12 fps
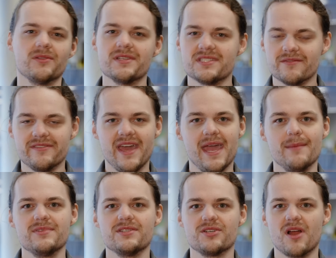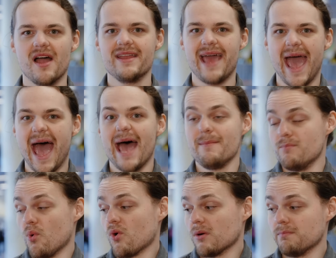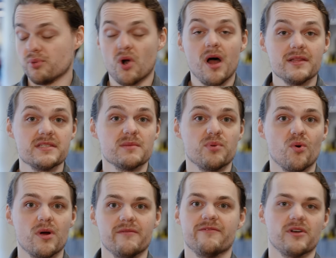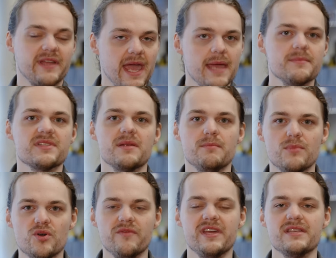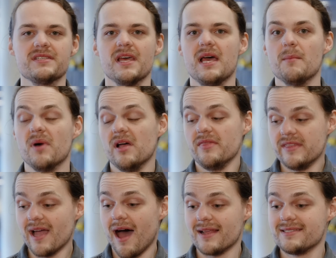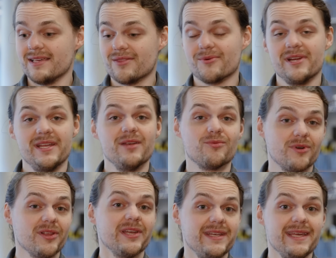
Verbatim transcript: a list of games to try and add more broad support for games and movies, but the Odyssey 3D really